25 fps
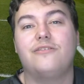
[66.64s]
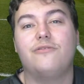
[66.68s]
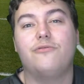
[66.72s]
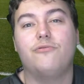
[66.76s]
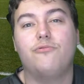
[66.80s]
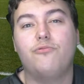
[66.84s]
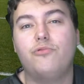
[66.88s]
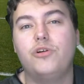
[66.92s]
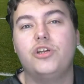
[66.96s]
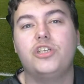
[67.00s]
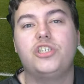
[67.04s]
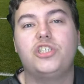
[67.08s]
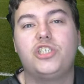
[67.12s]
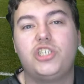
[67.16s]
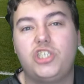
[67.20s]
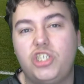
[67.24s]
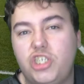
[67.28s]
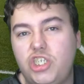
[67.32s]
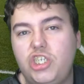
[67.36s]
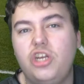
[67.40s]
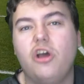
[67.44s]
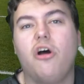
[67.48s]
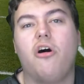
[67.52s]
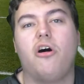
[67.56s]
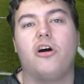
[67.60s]
was
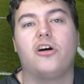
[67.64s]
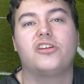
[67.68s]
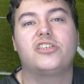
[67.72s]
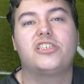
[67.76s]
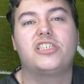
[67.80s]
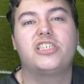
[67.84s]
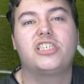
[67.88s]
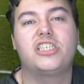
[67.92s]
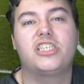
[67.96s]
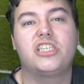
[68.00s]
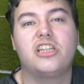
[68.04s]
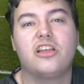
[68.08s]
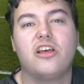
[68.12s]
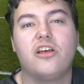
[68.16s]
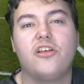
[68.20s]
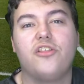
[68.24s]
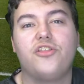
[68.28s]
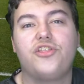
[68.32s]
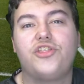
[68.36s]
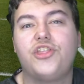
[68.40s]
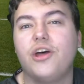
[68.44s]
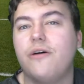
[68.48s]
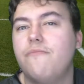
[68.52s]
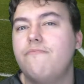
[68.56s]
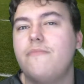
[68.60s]
just
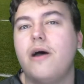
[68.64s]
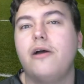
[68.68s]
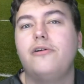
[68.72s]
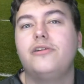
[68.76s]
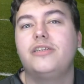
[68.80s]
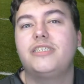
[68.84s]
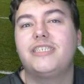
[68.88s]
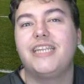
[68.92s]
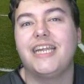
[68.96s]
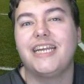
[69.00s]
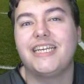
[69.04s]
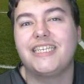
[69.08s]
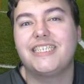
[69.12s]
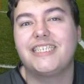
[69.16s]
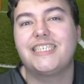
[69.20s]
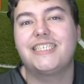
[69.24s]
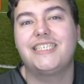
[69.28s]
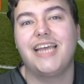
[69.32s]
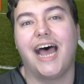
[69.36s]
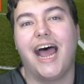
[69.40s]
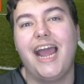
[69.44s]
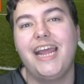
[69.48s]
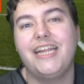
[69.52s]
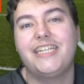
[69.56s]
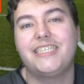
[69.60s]
the most
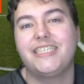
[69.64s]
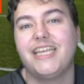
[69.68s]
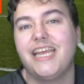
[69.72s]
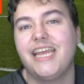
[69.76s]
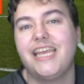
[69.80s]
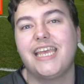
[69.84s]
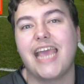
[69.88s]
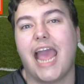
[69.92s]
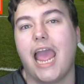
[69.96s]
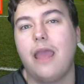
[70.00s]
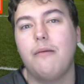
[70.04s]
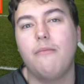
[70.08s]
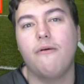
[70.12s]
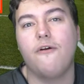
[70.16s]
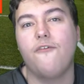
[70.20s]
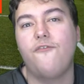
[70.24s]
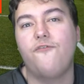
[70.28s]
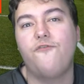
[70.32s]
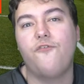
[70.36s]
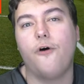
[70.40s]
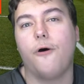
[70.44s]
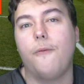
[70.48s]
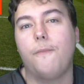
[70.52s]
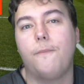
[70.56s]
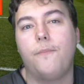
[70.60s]
exciting game of
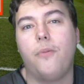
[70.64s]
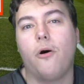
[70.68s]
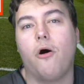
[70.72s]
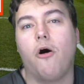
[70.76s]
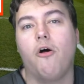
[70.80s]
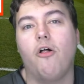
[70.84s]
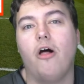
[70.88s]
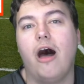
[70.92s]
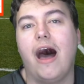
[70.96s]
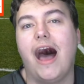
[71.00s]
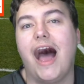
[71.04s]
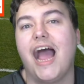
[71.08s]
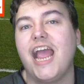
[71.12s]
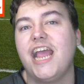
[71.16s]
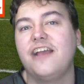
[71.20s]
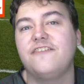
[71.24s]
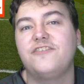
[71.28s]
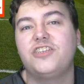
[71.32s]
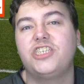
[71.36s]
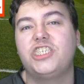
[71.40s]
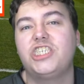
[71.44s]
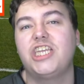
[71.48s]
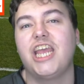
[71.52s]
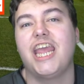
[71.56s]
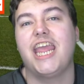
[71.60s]
football I have
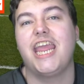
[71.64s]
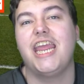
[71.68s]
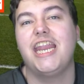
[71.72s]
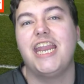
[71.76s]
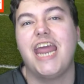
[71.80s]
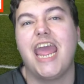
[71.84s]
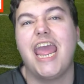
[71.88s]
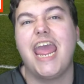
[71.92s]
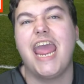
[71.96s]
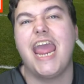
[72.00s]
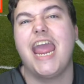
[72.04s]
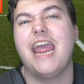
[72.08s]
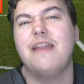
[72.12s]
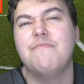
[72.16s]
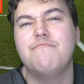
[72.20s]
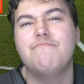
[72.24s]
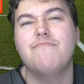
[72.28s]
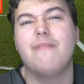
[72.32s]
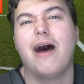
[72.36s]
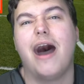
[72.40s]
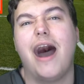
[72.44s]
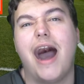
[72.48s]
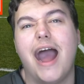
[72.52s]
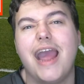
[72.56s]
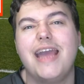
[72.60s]
seen in
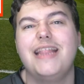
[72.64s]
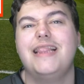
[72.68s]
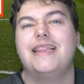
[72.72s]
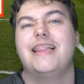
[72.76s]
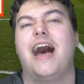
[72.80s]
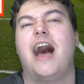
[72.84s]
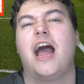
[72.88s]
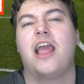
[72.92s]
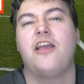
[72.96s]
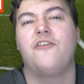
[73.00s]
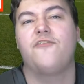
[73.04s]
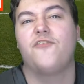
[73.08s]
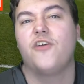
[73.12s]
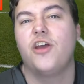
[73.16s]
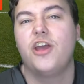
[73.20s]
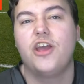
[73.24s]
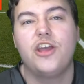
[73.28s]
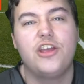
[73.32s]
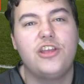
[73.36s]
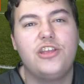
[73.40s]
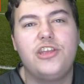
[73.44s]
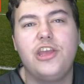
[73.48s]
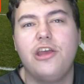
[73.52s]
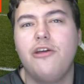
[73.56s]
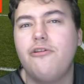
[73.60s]
my life.
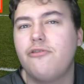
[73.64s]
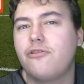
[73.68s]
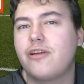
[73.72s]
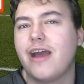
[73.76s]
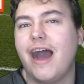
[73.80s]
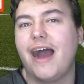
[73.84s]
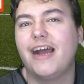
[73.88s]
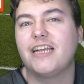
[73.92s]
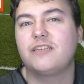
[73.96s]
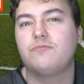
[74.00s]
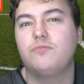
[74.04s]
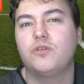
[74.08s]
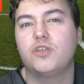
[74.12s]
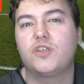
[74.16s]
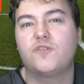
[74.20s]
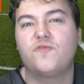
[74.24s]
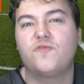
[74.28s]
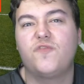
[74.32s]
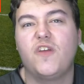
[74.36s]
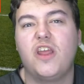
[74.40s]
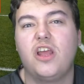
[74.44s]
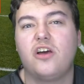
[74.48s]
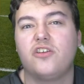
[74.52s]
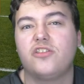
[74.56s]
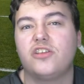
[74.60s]
You guys must
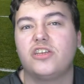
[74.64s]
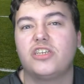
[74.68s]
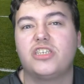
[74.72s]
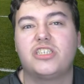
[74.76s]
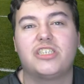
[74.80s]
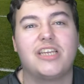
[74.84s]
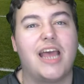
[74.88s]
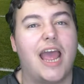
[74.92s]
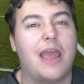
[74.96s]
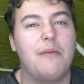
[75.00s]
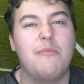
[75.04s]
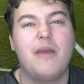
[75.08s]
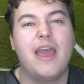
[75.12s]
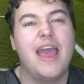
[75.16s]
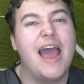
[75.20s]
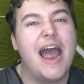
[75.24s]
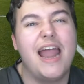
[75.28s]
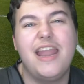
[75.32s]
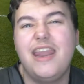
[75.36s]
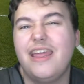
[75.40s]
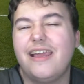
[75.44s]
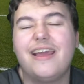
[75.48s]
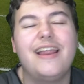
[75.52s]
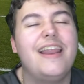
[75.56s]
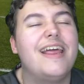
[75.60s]
feel the same.
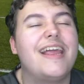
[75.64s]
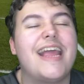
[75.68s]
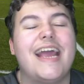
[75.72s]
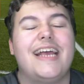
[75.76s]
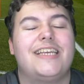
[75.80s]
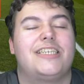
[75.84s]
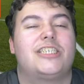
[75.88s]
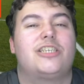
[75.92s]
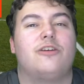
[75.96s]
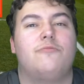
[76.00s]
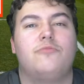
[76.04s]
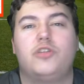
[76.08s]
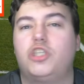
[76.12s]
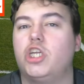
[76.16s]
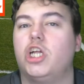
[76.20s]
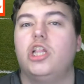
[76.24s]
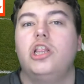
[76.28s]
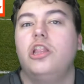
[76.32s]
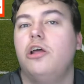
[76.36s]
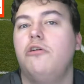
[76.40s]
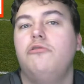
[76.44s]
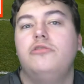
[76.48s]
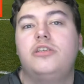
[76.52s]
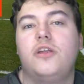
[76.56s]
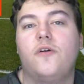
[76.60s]
And you're going to get some
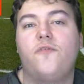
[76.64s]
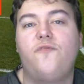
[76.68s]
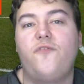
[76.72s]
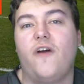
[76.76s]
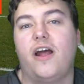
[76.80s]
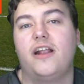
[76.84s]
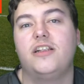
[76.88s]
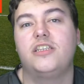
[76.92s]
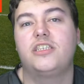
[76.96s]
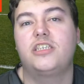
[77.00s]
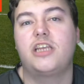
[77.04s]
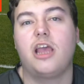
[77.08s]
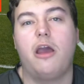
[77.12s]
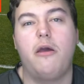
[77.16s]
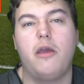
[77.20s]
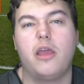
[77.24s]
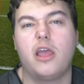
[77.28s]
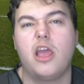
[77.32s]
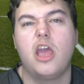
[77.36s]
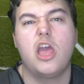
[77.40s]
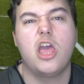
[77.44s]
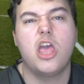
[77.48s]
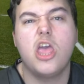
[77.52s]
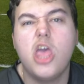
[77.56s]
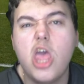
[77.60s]
deluded fans going,
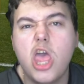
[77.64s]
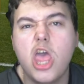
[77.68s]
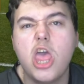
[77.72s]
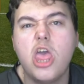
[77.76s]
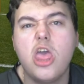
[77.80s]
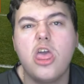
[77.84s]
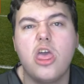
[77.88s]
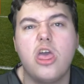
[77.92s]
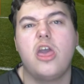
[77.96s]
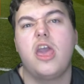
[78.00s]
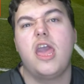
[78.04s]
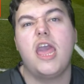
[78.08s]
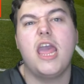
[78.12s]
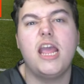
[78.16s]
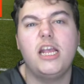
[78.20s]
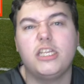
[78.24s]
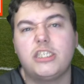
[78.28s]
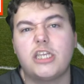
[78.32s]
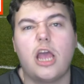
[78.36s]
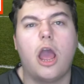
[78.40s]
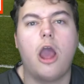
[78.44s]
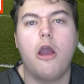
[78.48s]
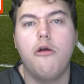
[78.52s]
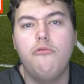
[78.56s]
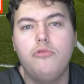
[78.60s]

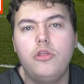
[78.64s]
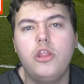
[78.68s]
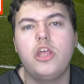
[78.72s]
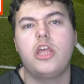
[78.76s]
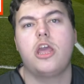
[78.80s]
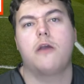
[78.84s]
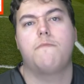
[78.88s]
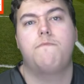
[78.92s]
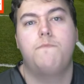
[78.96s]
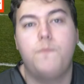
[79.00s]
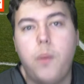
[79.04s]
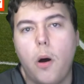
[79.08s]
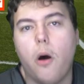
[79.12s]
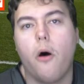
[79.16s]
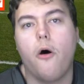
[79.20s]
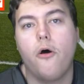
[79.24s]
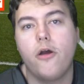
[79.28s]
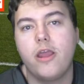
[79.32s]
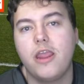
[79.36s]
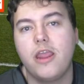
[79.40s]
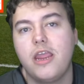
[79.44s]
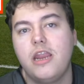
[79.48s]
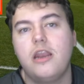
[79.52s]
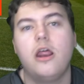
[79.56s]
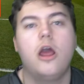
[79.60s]
it's only a
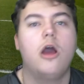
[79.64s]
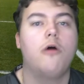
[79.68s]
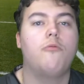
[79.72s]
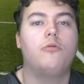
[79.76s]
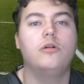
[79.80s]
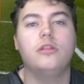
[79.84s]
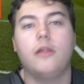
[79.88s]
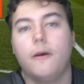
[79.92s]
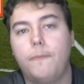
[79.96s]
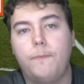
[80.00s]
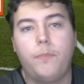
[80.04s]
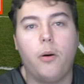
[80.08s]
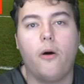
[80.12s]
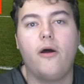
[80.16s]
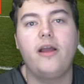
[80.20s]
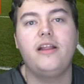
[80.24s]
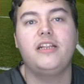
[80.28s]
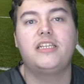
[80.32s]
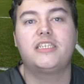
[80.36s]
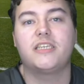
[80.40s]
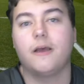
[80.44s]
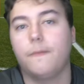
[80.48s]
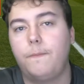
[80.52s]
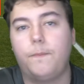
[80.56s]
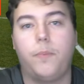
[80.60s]
point. Well, a
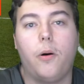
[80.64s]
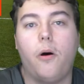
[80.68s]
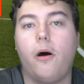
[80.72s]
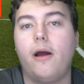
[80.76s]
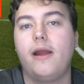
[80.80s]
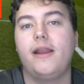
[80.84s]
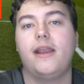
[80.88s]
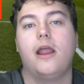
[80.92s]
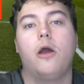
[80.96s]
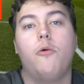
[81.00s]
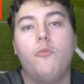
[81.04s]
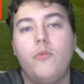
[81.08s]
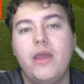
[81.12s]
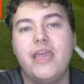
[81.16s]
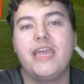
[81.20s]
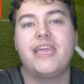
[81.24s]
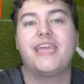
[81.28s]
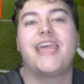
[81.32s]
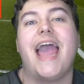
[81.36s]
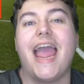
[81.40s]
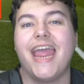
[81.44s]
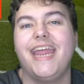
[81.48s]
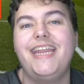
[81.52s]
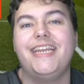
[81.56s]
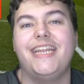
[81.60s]
point's a point, and we
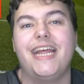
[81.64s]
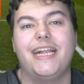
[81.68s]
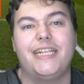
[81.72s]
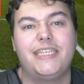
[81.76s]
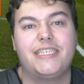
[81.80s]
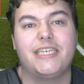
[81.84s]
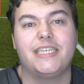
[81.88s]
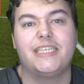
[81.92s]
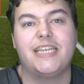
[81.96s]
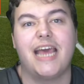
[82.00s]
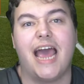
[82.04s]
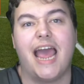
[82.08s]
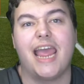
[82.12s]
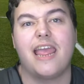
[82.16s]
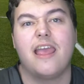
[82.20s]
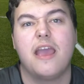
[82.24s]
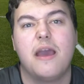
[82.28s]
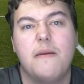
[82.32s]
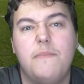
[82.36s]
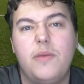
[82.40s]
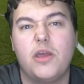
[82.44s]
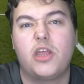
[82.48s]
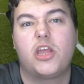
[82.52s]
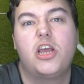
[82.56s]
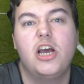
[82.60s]
gained it today
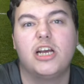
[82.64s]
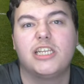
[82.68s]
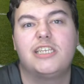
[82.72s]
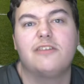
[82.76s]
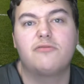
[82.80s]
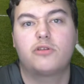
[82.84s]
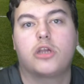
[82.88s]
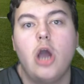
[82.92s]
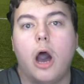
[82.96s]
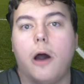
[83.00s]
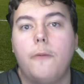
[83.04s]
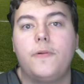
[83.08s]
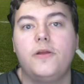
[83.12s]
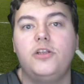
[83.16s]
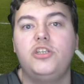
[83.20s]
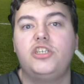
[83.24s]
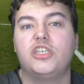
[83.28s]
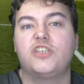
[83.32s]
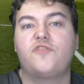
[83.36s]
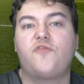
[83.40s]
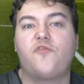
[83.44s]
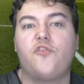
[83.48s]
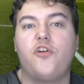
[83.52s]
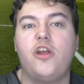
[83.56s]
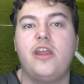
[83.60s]
because of
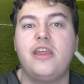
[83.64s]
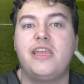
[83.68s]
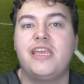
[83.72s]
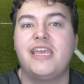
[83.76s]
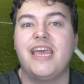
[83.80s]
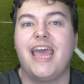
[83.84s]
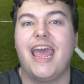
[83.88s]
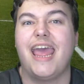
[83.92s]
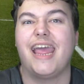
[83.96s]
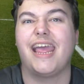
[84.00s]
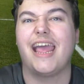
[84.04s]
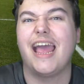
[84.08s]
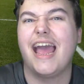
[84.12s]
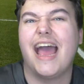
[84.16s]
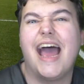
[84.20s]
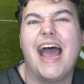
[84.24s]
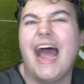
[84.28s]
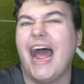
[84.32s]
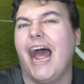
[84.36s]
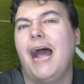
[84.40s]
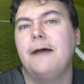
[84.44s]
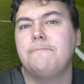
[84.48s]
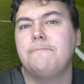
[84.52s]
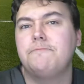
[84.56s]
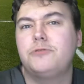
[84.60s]
Coppinger's free kick.
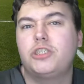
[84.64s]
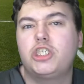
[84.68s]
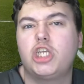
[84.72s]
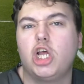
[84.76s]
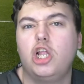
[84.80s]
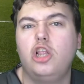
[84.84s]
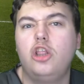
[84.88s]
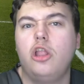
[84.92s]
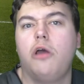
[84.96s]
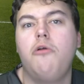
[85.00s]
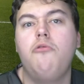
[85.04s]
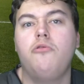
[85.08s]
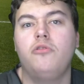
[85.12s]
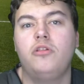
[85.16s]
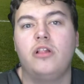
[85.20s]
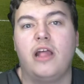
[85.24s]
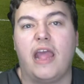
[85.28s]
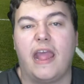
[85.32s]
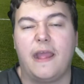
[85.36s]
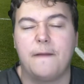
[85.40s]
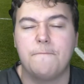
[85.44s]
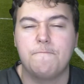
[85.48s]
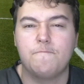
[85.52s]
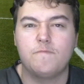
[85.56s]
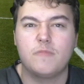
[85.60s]

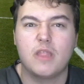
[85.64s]
Absolutely.